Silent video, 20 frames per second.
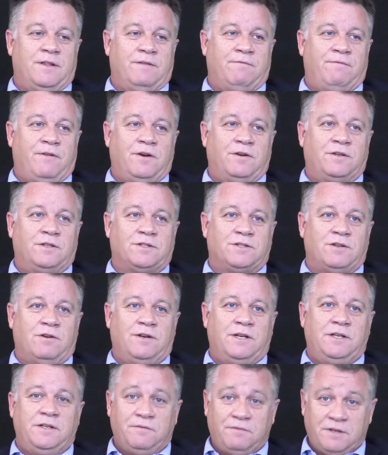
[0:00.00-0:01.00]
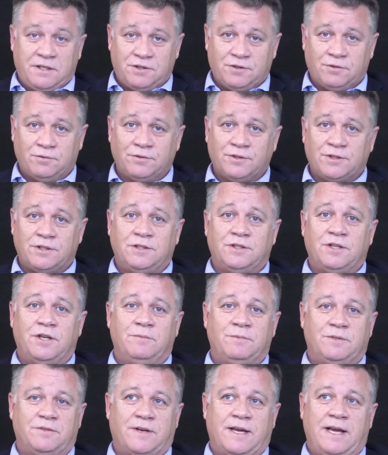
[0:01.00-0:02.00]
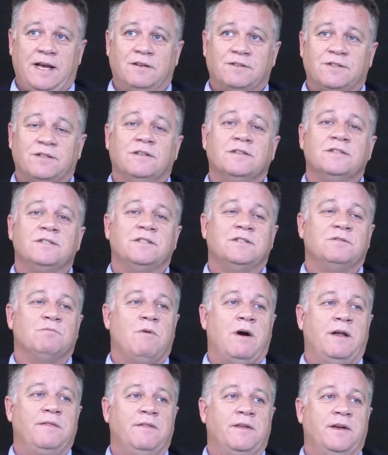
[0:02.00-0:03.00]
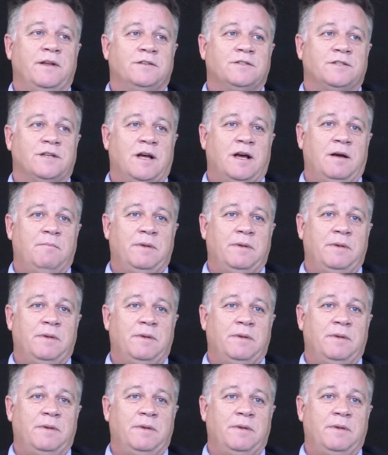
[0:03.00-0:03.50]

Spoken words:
The focus on individuals in terms of councillors is one that